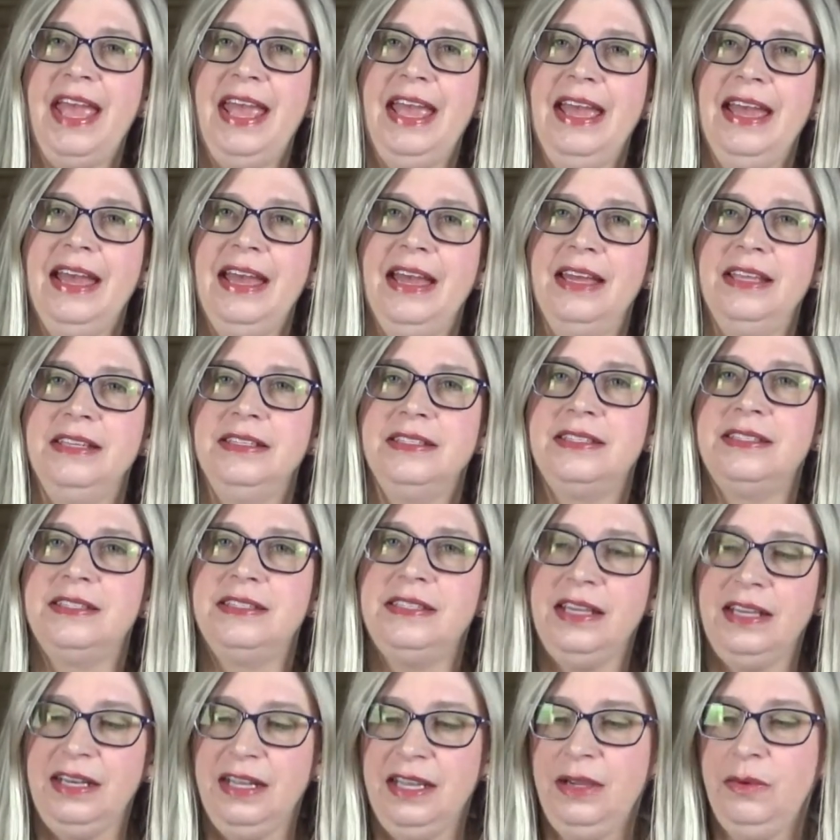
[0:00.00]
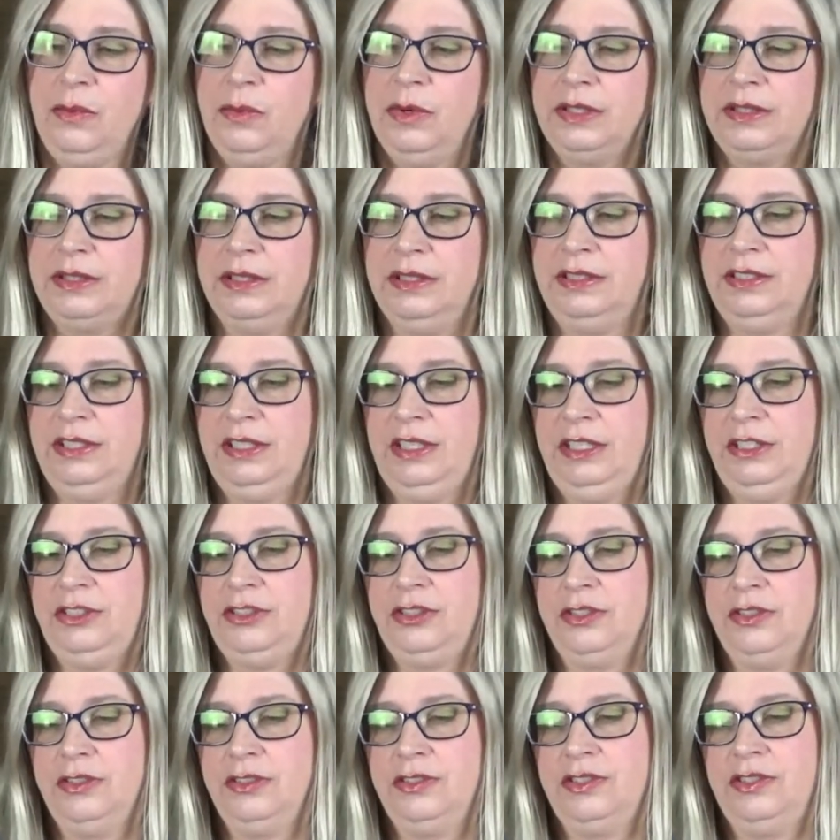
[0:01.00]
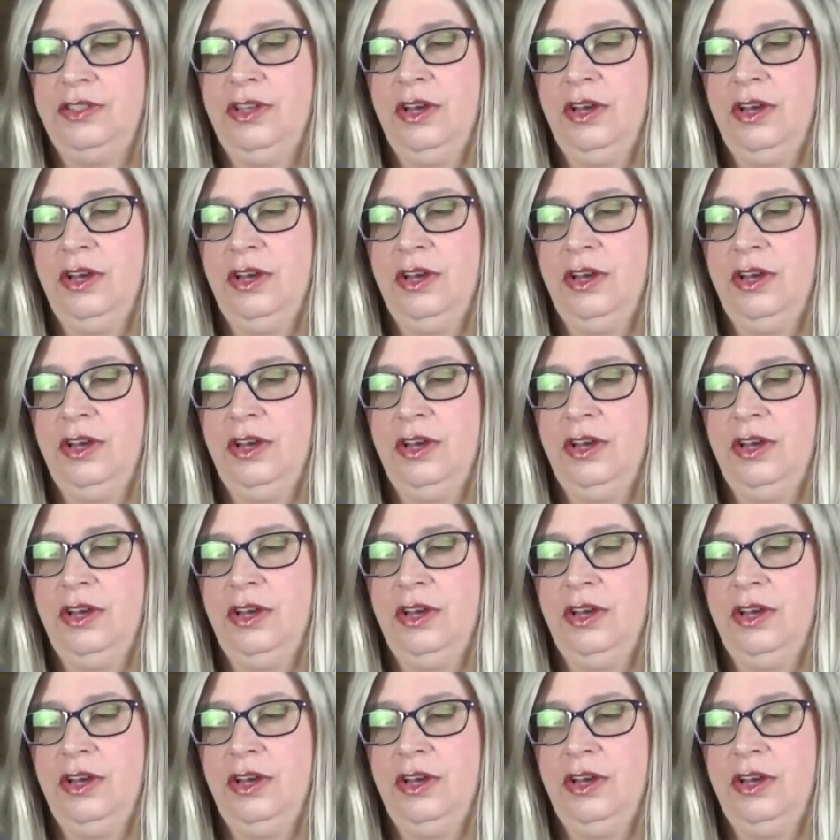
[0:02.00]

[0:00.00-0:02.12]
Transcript: and sitting with the teachers,